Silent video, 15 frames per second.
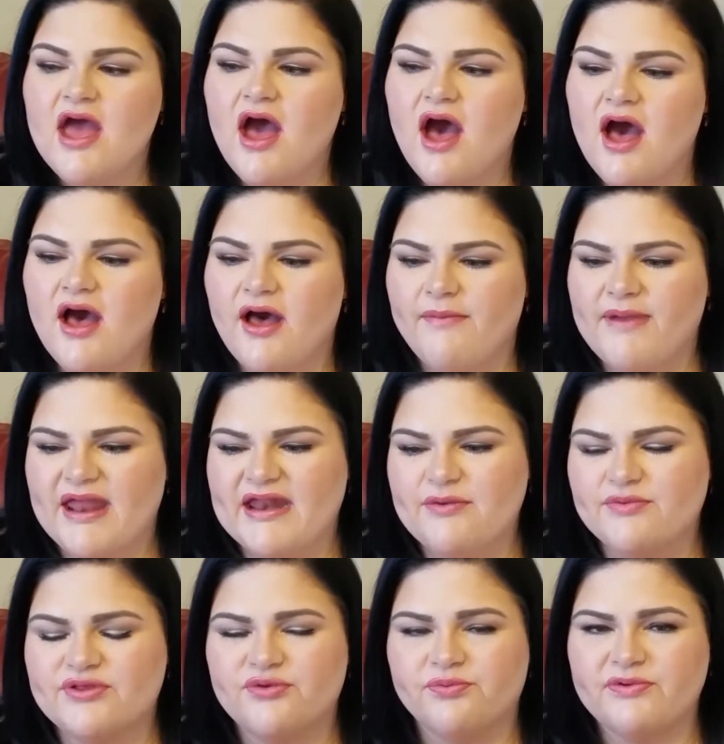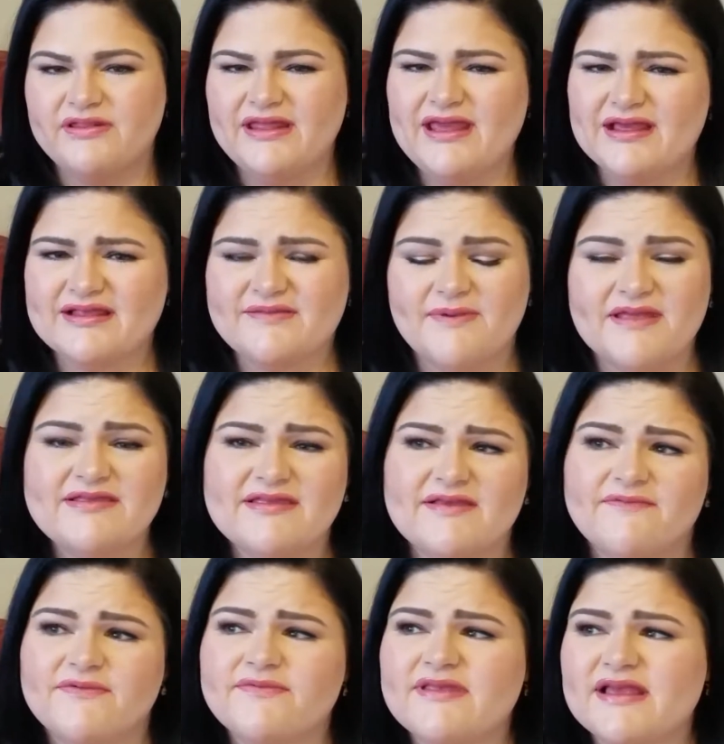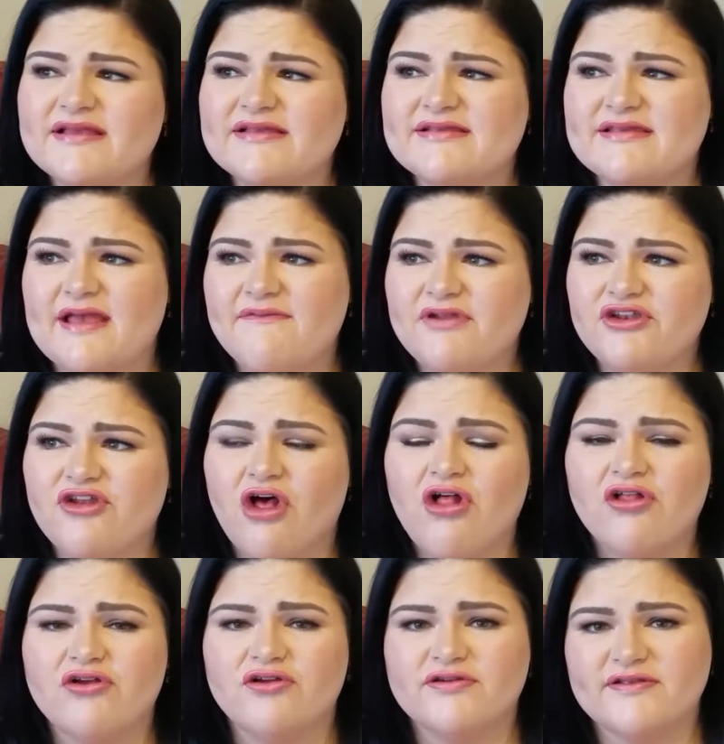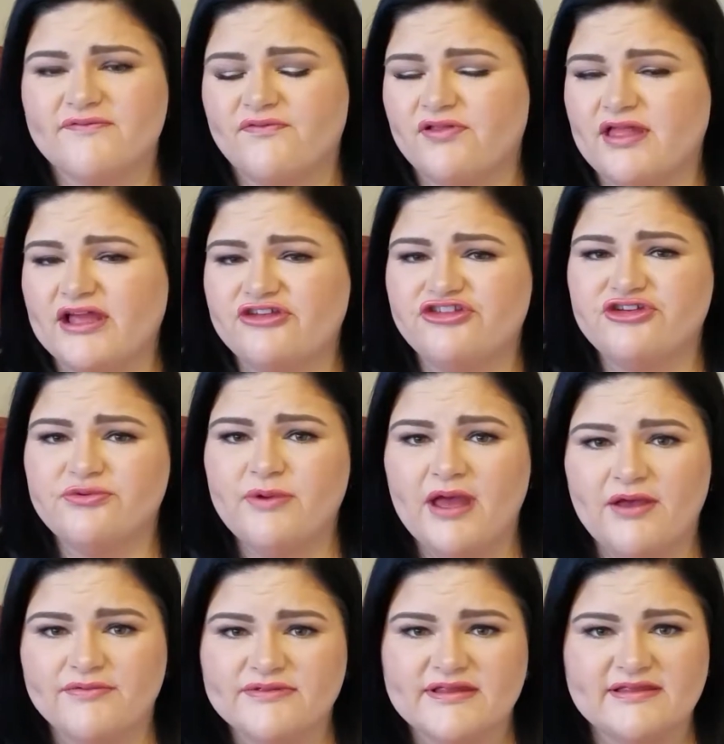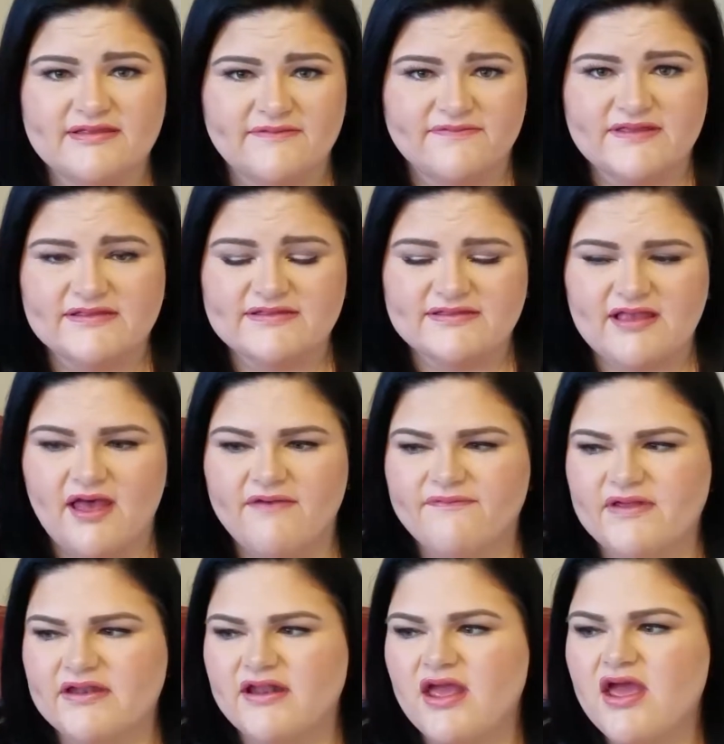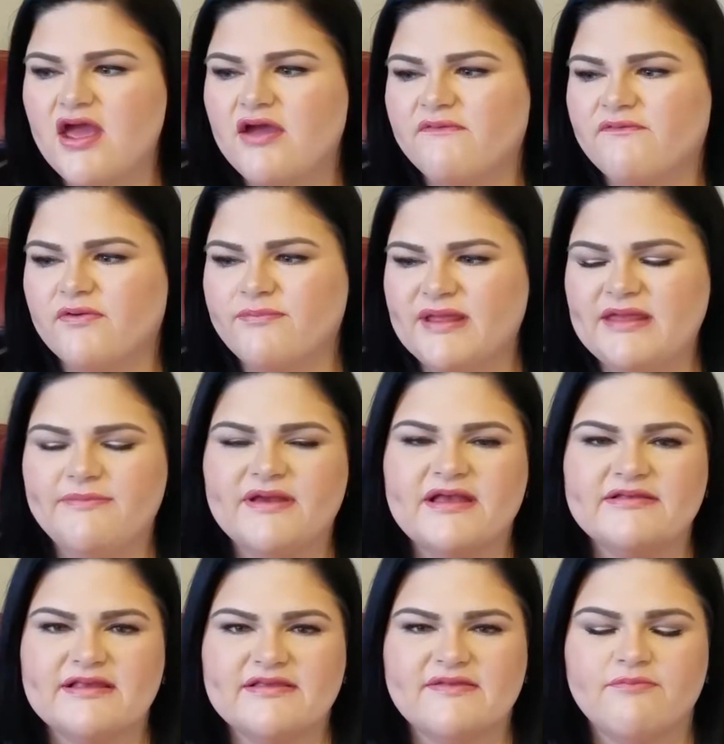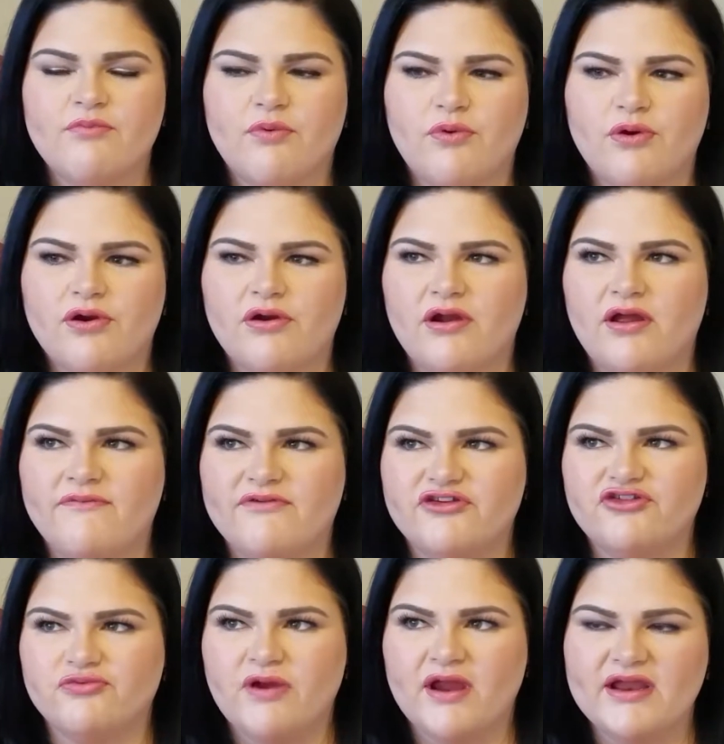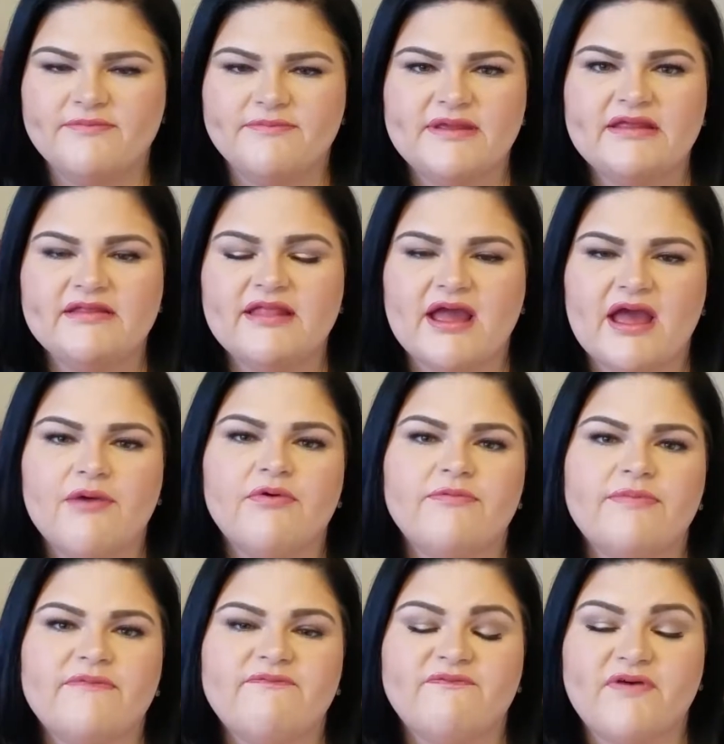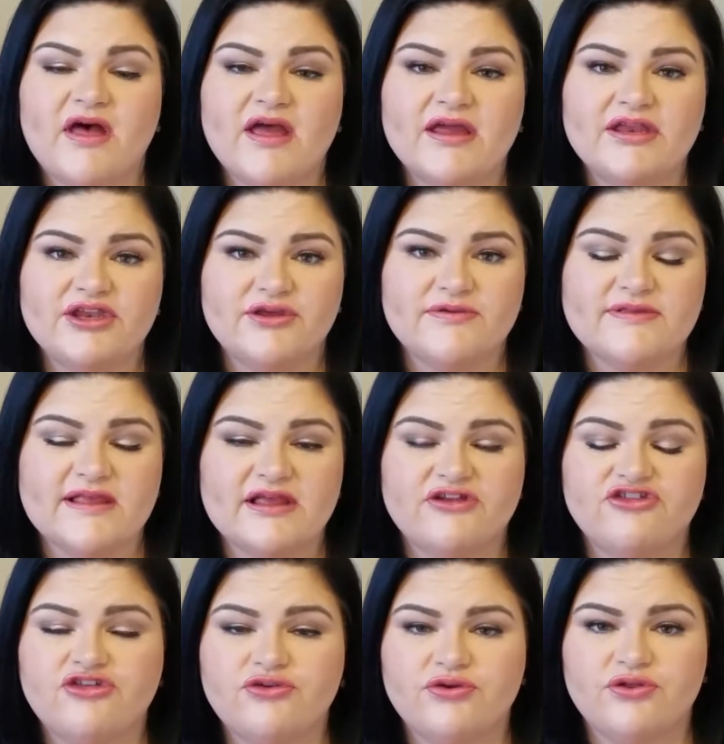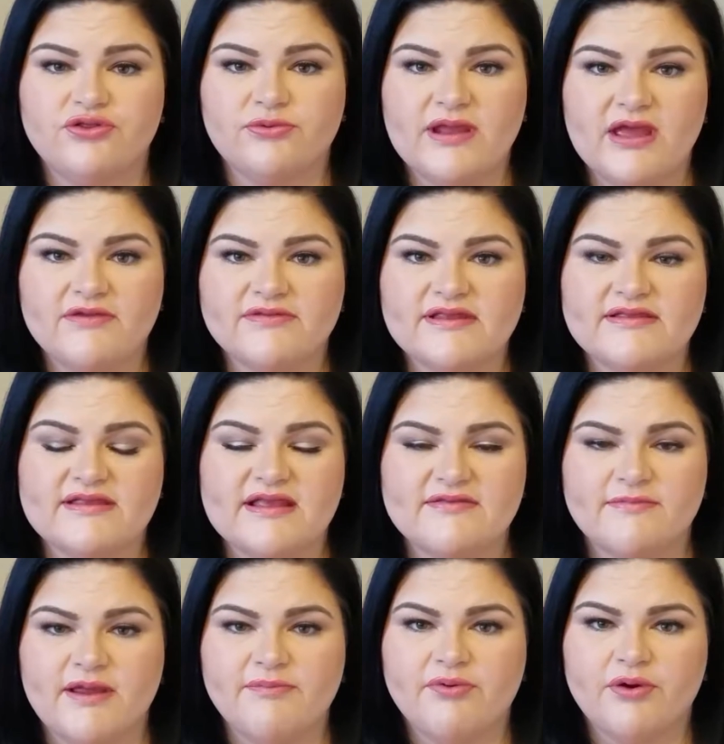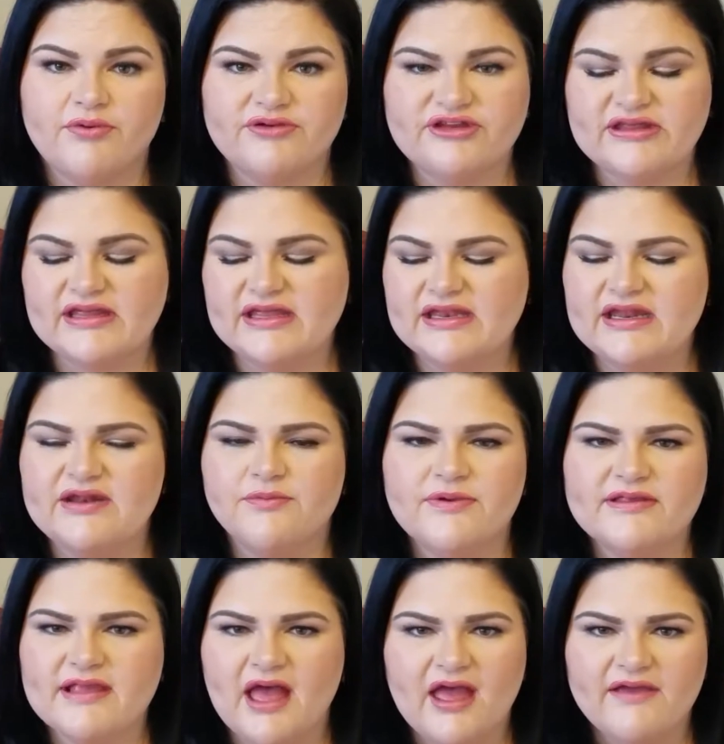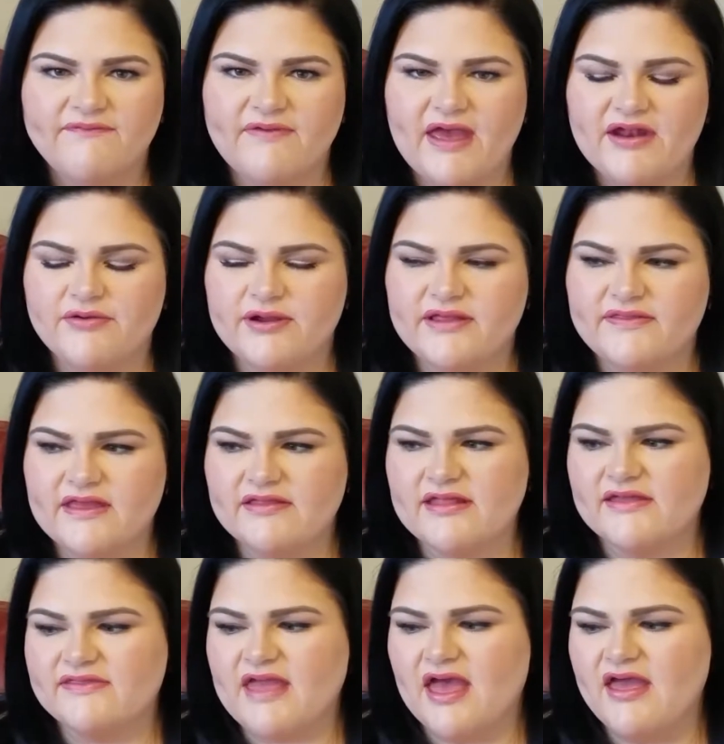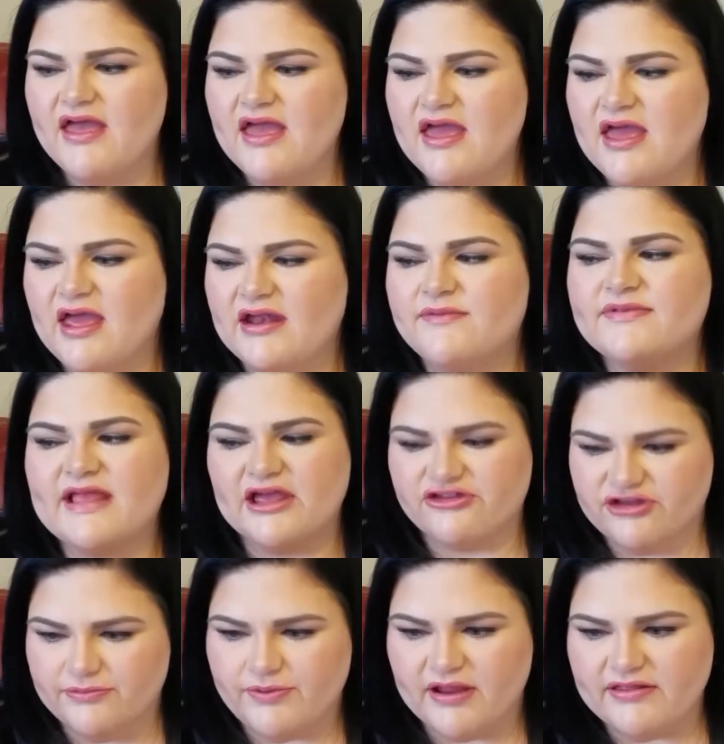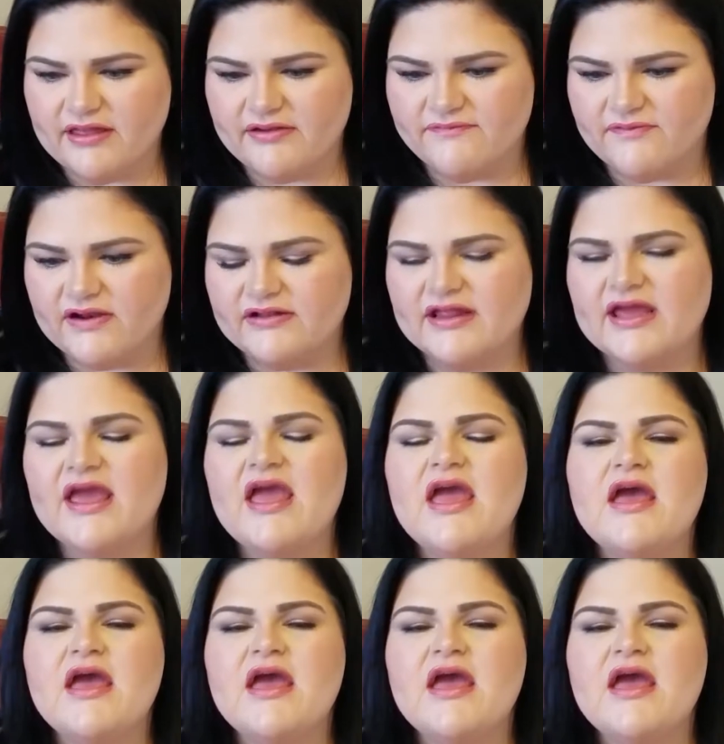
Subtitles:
And it was really expensive. It was like $7 for like 2 ounces of this stuff. And for me, because it's more of a dried meat, like I would have been fine using 2 to 3 ounces as my protein, and it wasn't high fat or anything like that. And it was actually Brightline friendly.